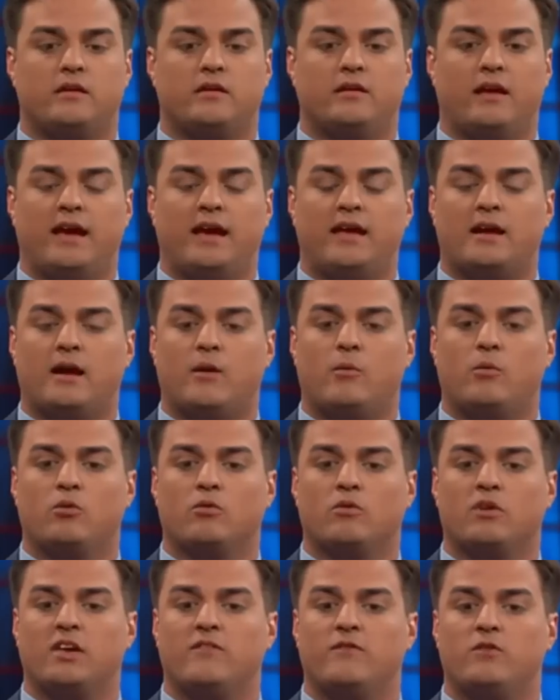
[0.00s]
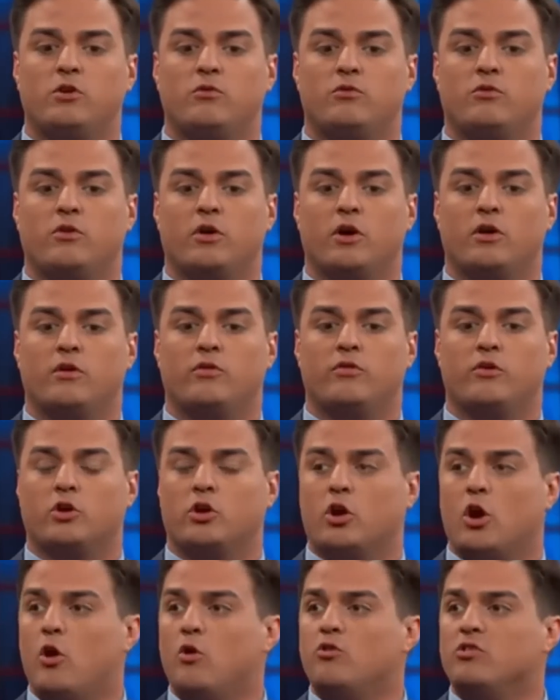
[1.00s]
Dan, I will give you the
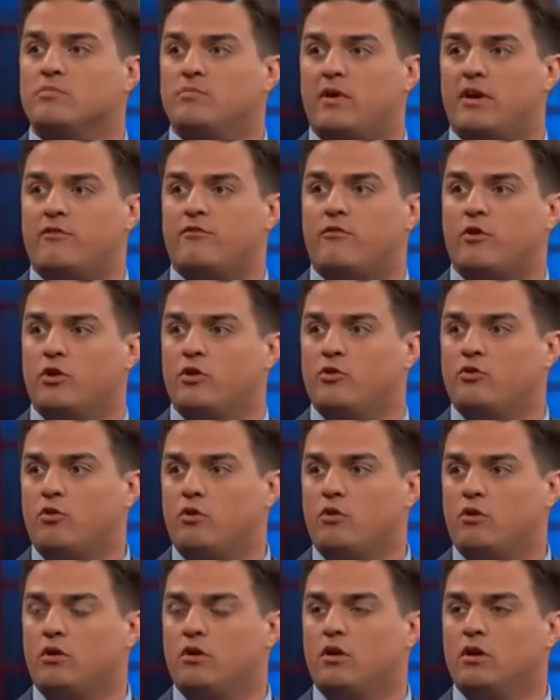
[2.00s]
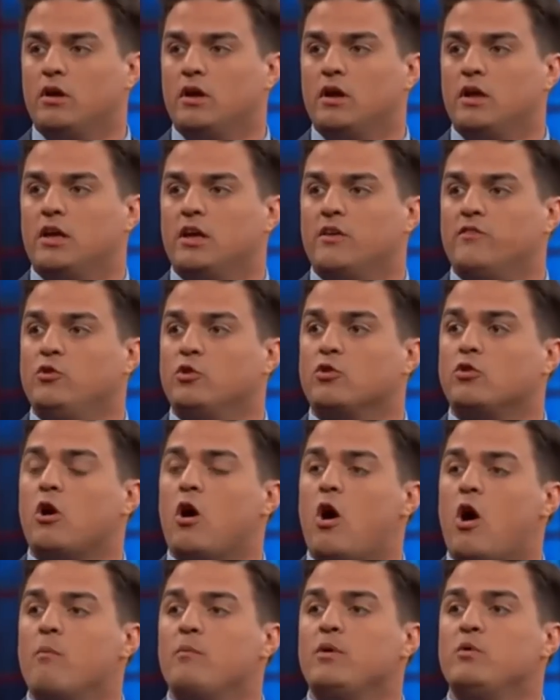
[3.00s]
code to my front door if you'll
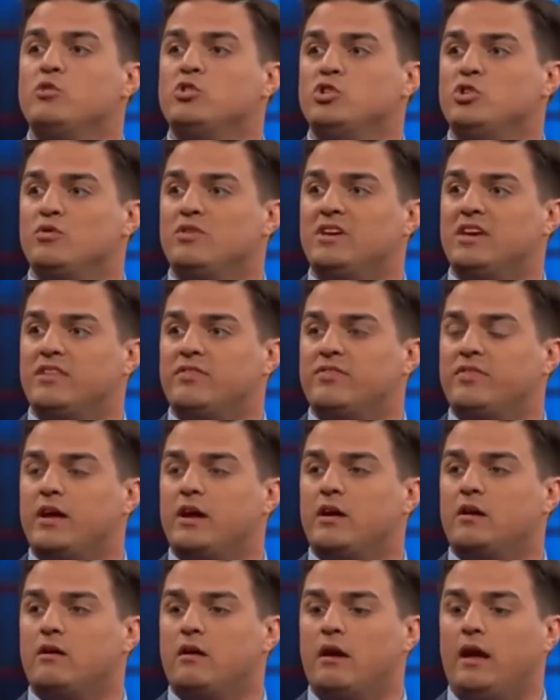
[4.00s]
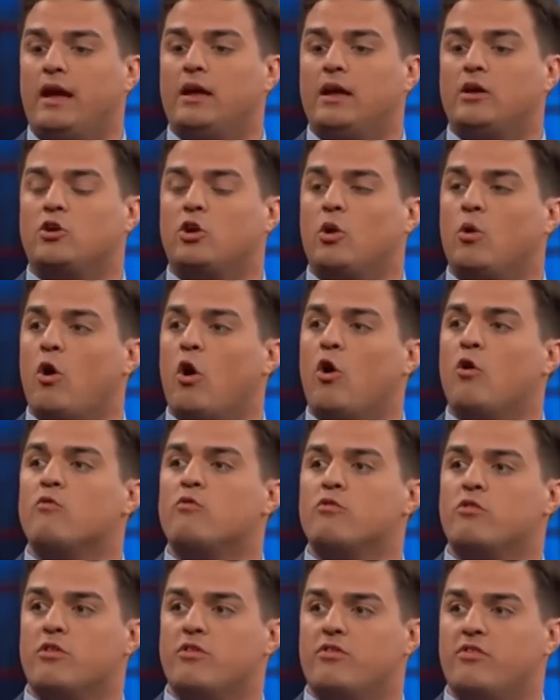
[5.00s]
call me when you get there and go
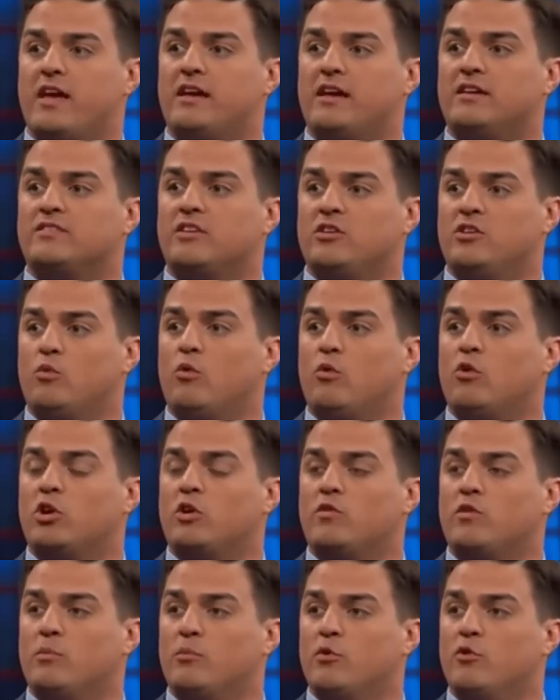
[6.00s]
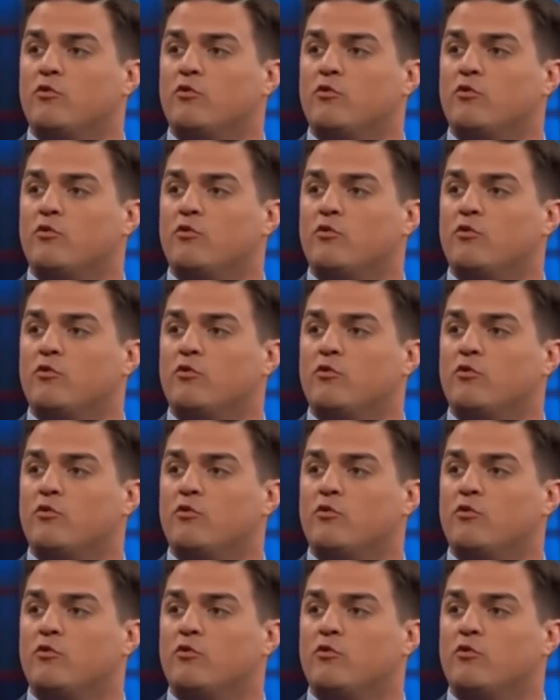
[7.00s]
over the things that you want to remove